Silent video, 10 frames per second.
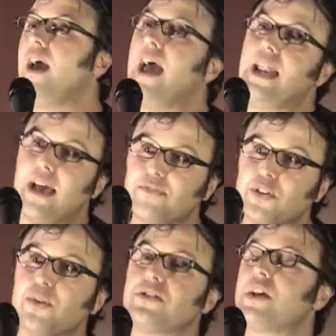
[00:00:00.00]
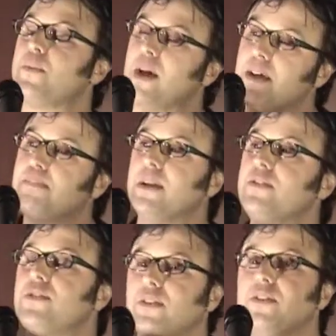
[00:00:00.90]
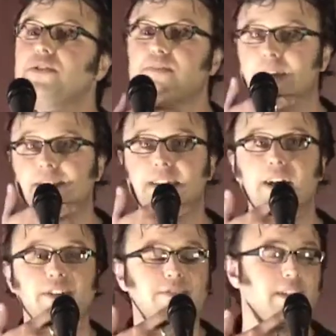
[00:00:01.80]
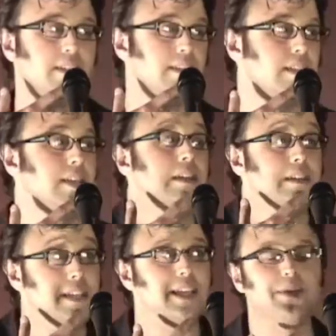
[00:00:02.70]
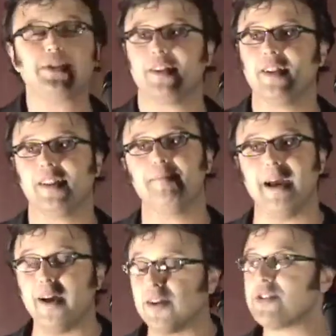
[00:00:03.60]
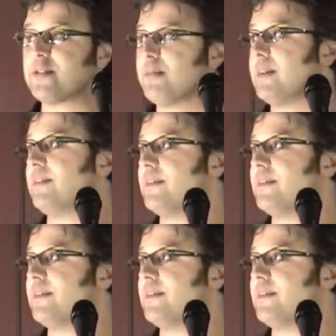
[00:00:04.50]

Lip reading: And afterwards, I went up and introduced myself, and he was a little embarrassed, but